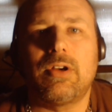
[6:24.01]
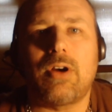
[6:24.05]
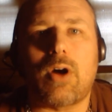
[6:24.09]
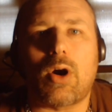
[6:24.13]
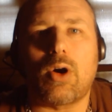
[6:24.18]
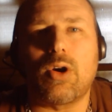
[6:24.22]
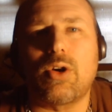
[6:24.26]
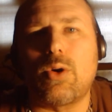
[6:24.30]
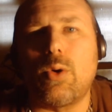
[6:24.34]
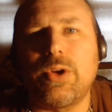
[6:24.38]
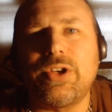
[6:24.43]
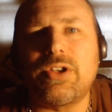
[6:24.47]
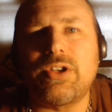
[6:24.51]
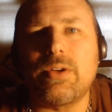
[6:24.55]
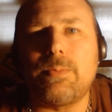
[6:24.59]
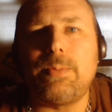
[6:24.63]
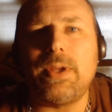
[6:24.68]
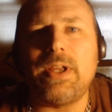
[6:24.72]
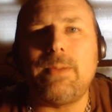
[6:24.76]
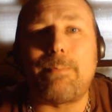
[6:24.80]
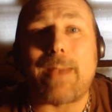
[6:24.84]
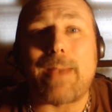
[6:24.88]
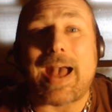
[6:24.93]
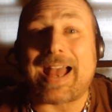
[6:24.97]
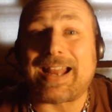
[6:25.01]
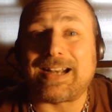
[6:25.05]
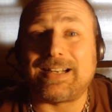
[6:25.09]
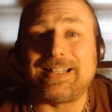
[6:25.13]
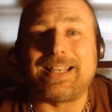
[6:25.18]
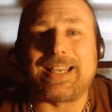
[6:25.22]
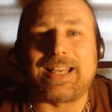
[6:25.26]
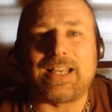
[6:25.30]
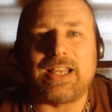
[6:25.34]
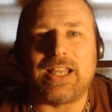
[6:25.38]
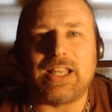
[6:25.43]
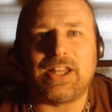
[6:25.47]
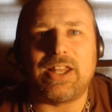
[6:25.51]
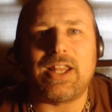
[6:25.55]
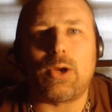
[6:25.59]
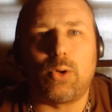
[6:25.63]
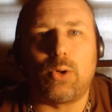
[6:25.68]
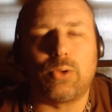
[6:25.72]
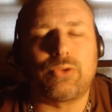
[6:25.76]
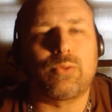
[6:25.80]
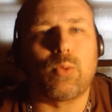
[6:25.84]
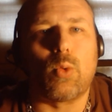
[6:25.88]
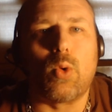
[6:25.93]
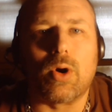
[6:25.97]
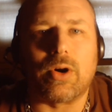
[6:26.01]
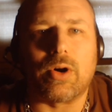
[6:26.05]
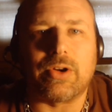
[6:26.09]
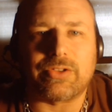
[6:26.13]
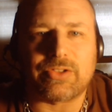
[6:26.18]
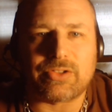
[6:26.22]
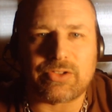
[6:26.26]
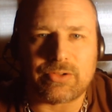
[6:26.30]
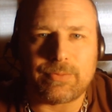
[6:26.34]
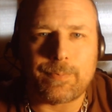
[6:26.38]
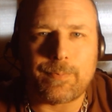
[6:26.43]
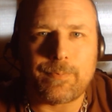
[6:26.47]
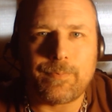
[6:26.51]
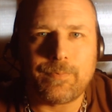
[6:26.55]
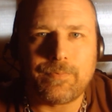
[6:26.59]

are going to be battling in those wars?